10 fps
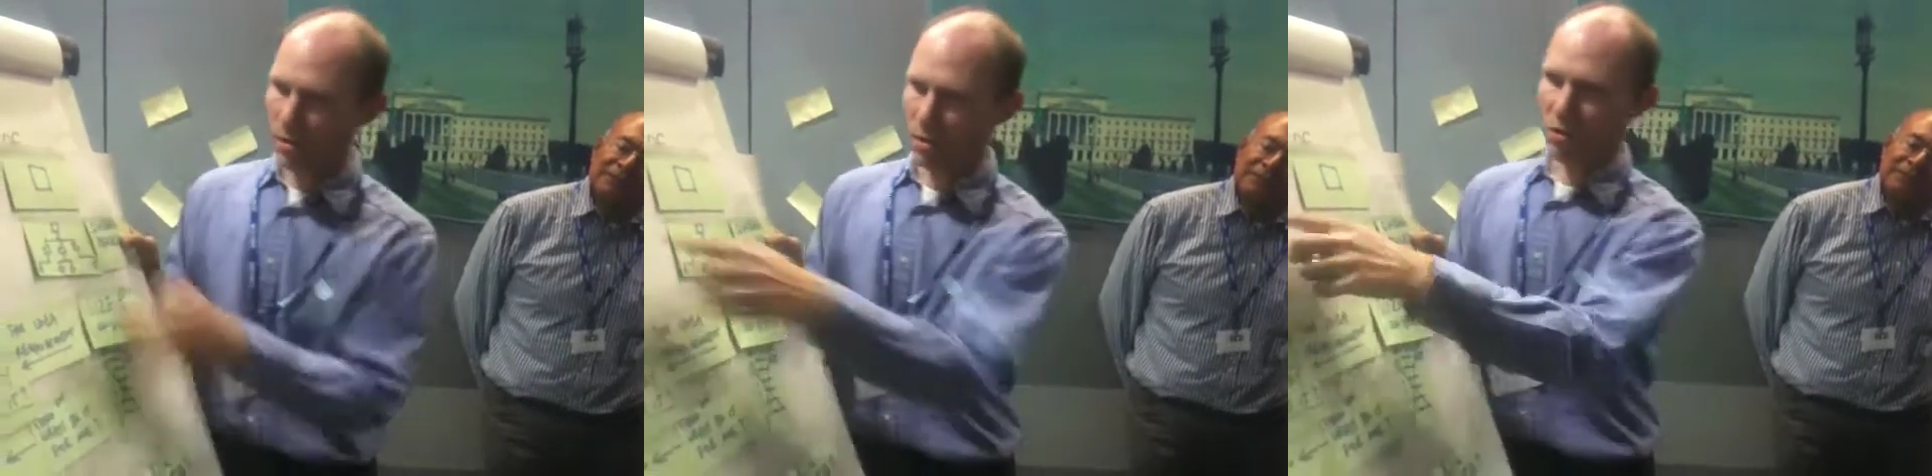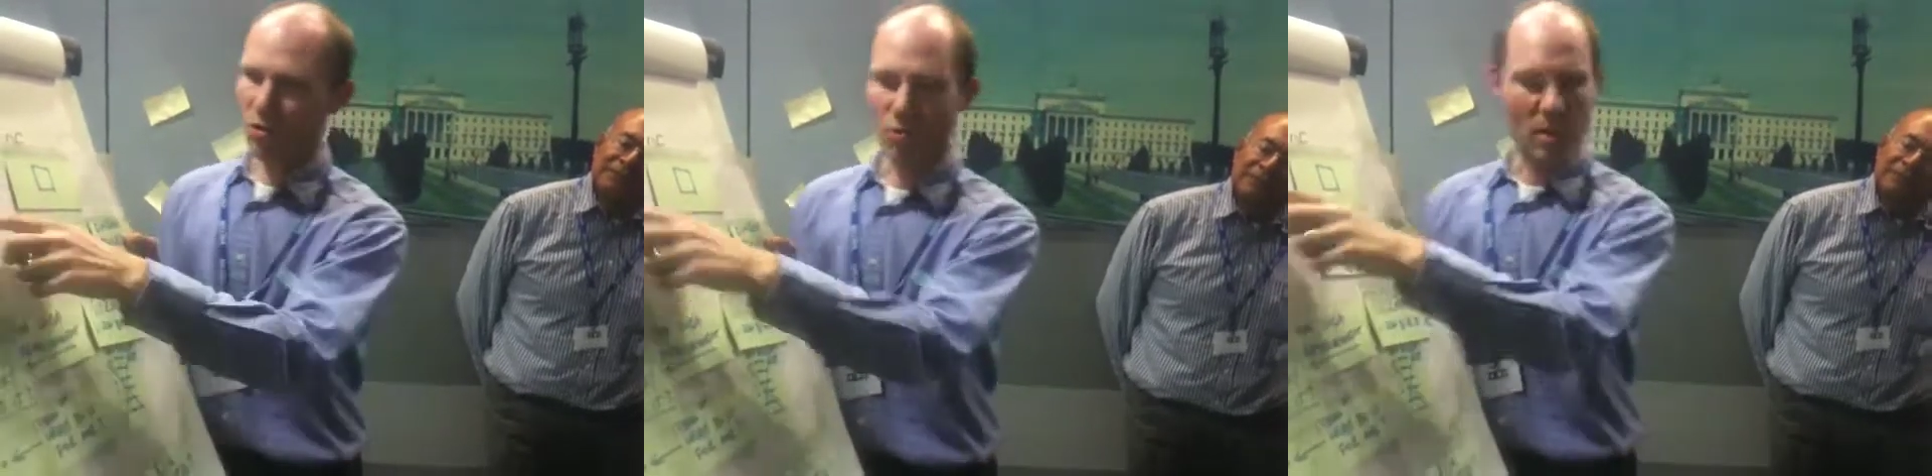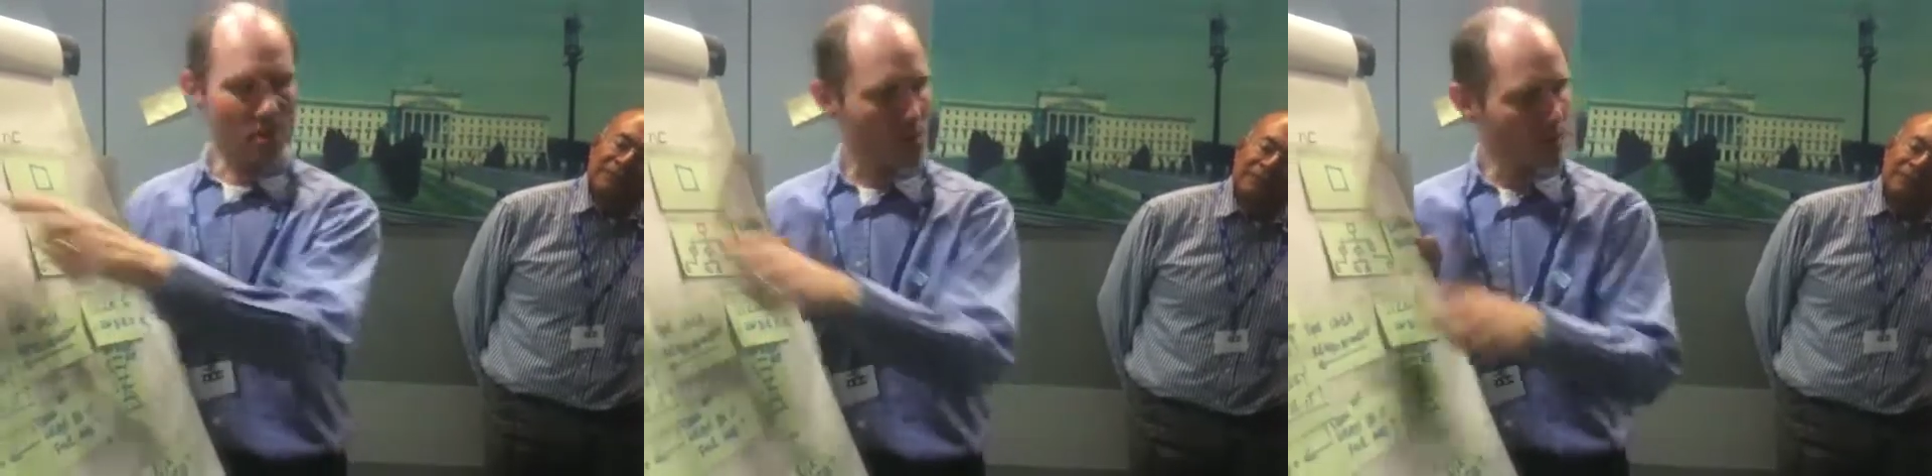The
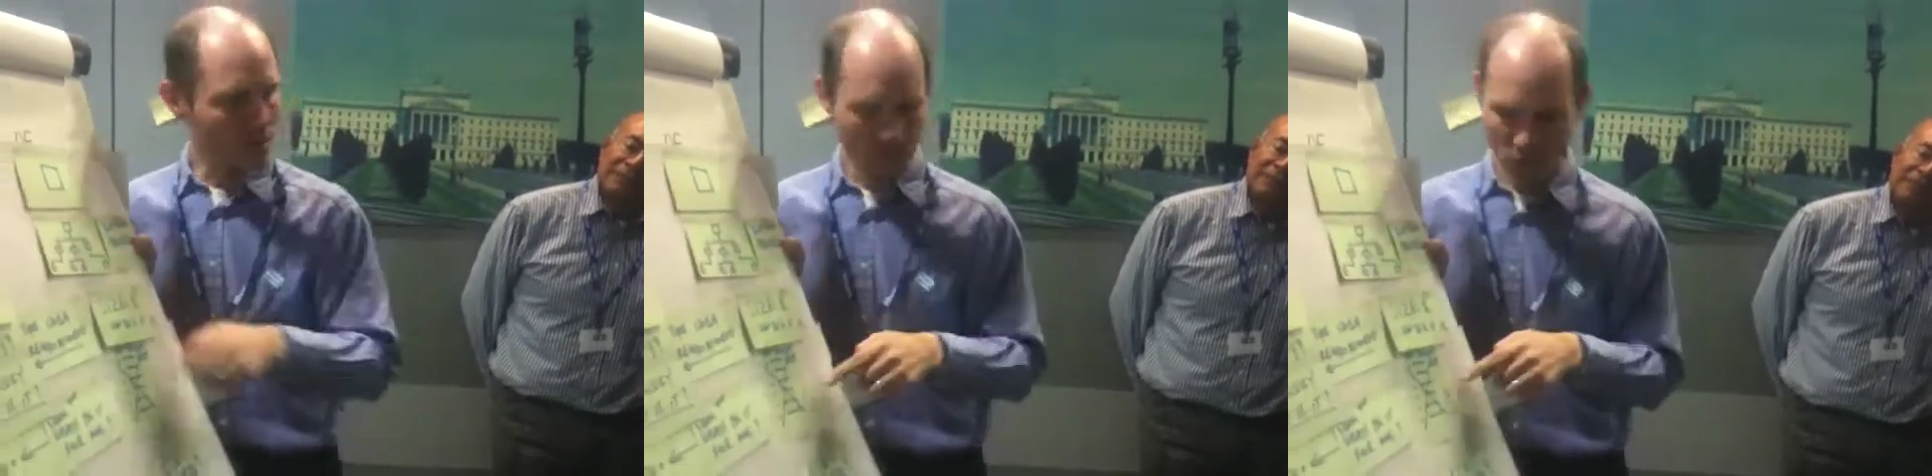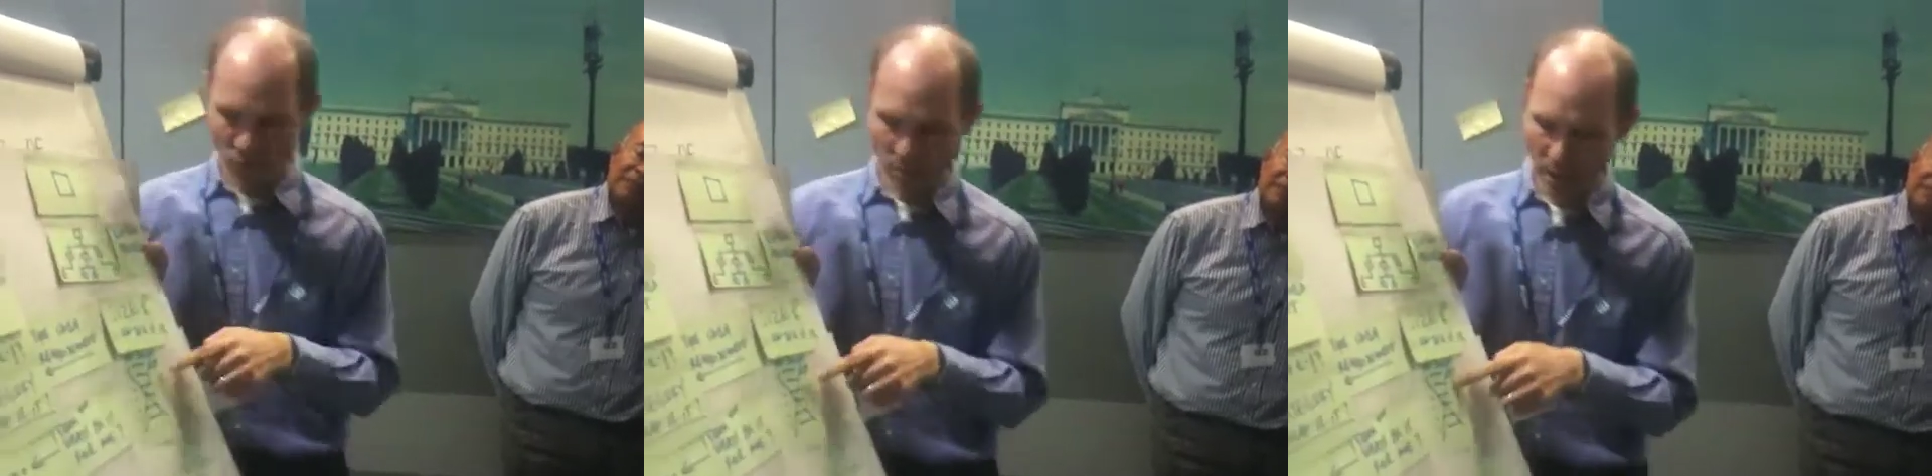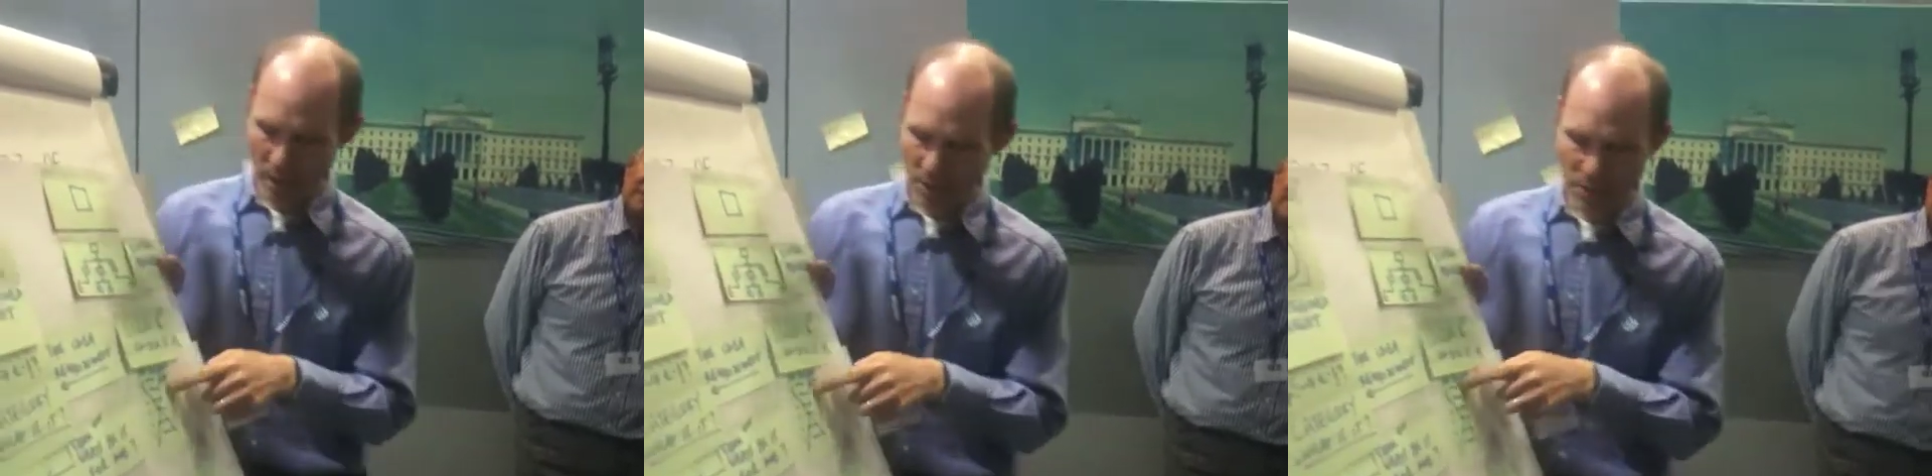constraints
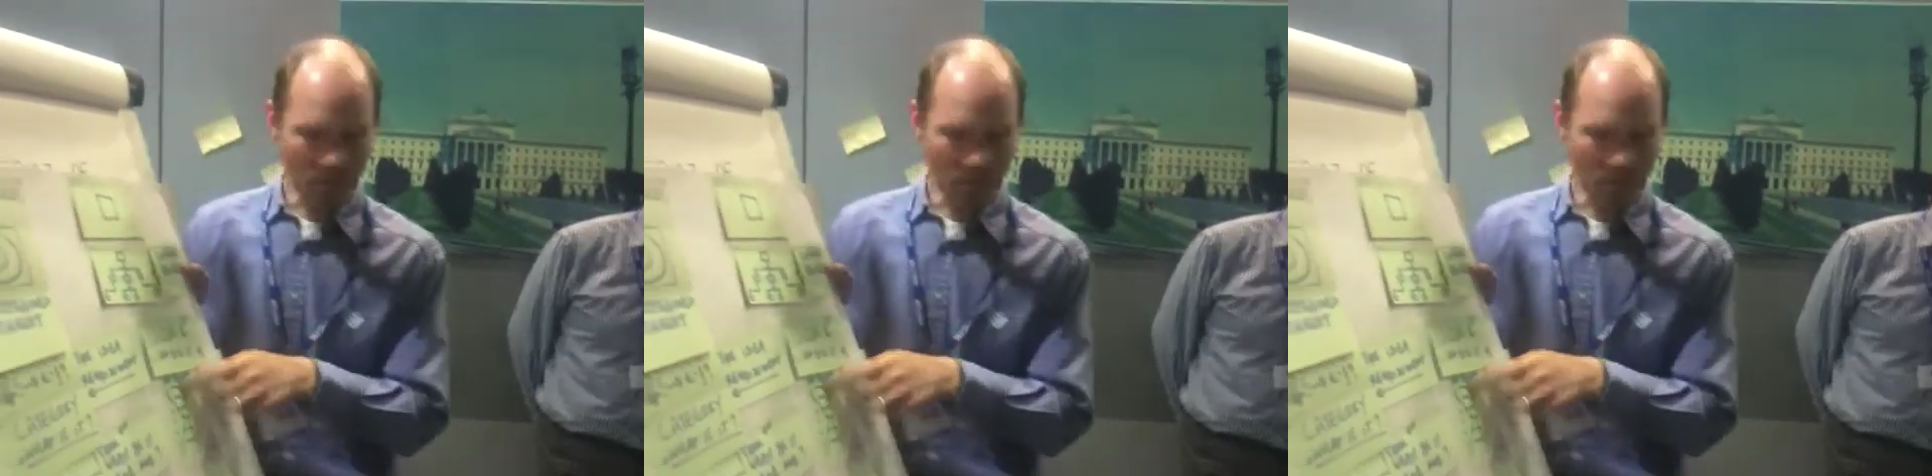replace